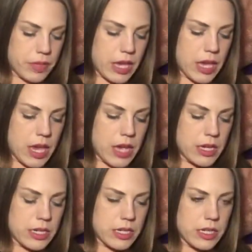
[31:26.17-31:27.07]

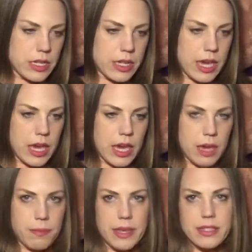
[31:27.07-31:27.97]
and
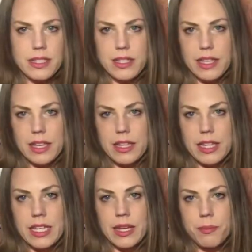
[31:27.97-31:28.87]
they basically
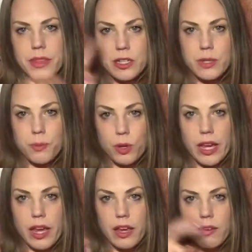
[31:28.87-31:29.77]
cleaned up the
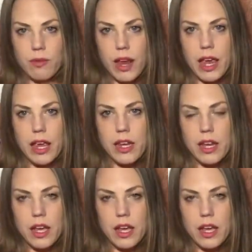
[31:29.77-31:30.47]
debris, right?